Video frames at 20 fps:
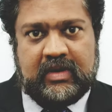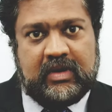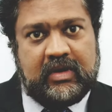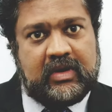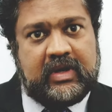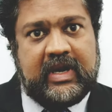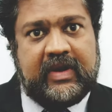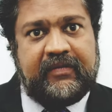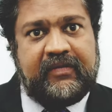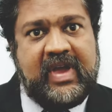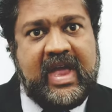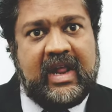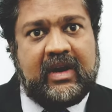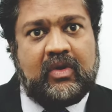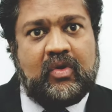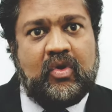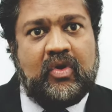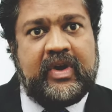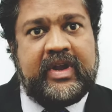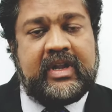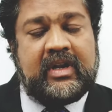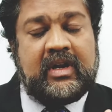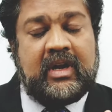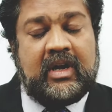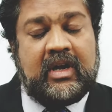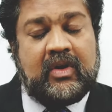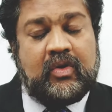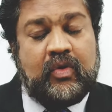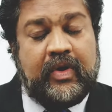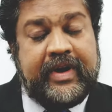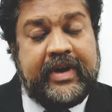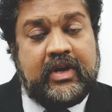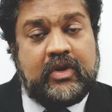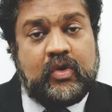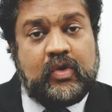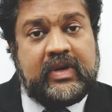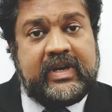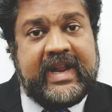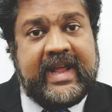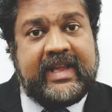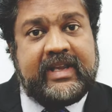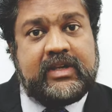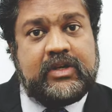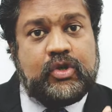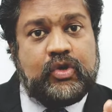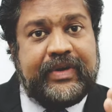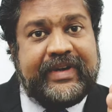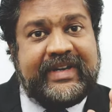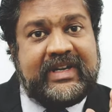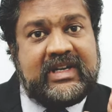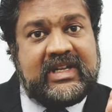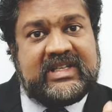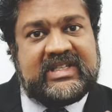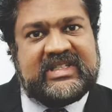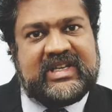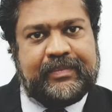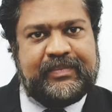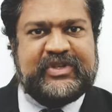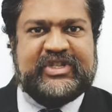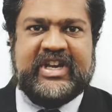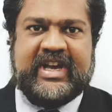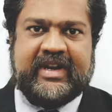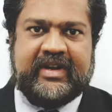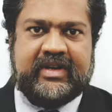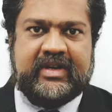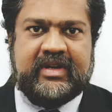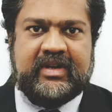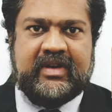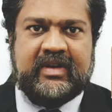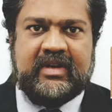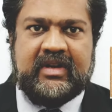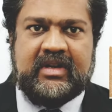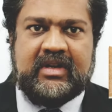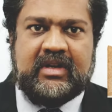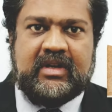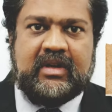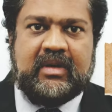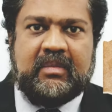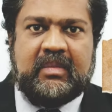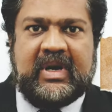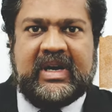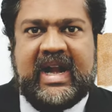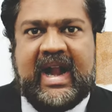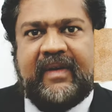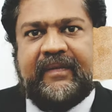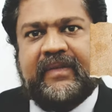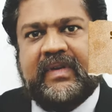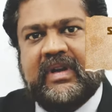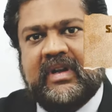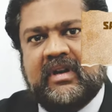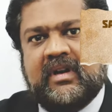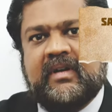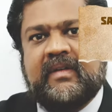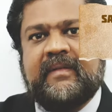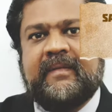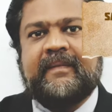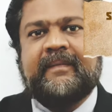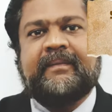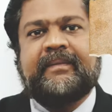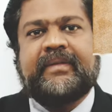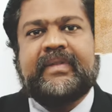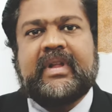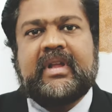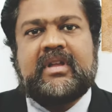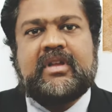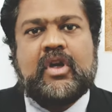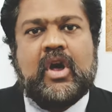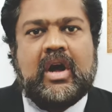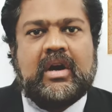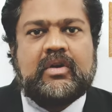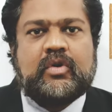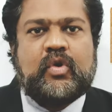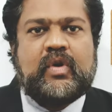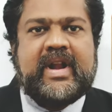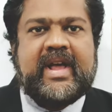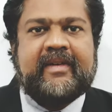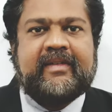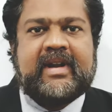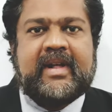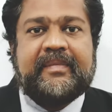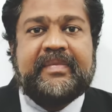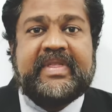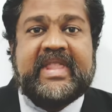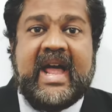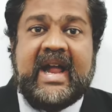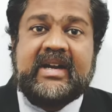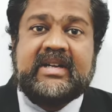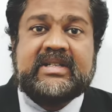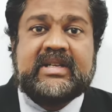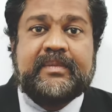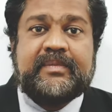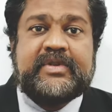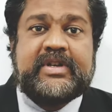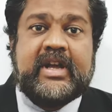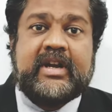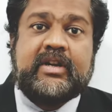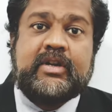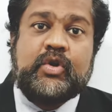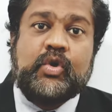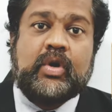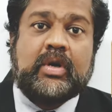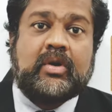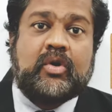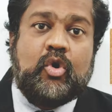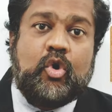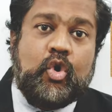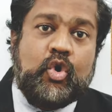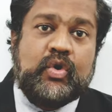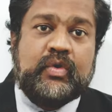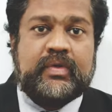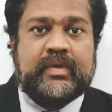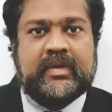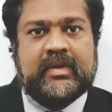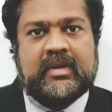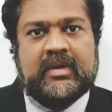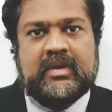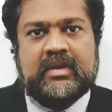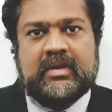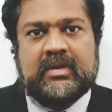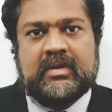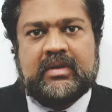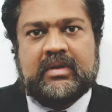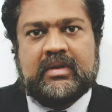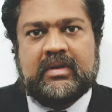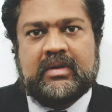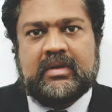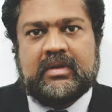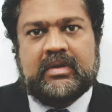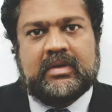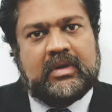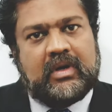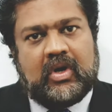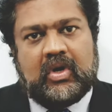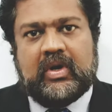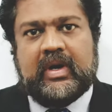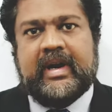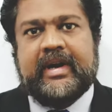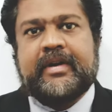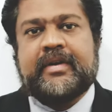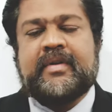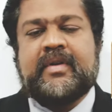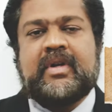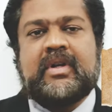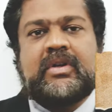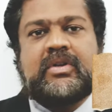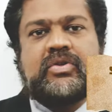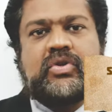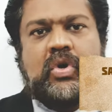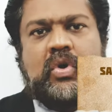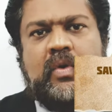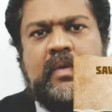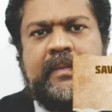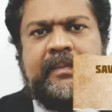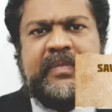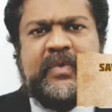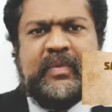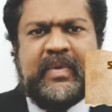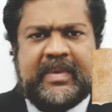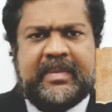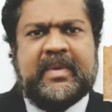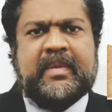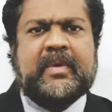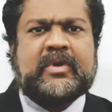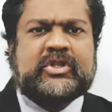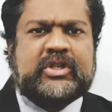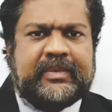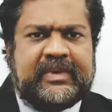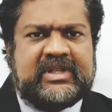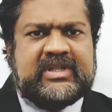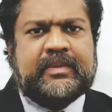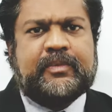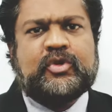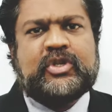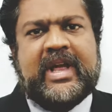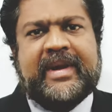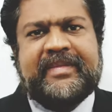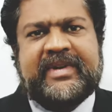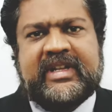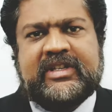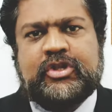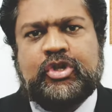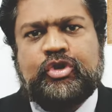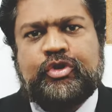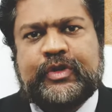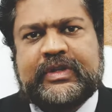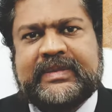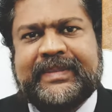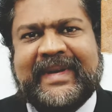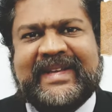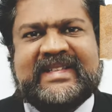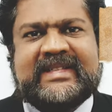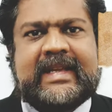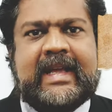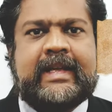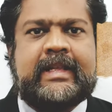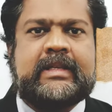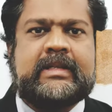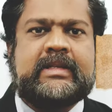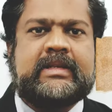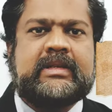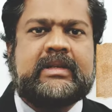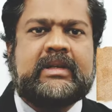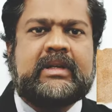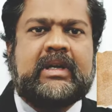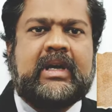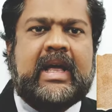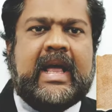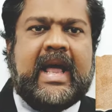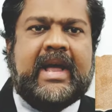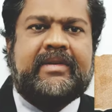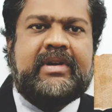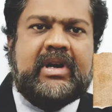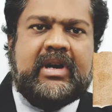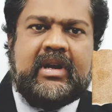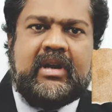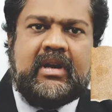Okay, we are going to take you in the subject. But after, you have to develop that subject your own. Alright, so maybe possible, suppose I am teaching you space science. I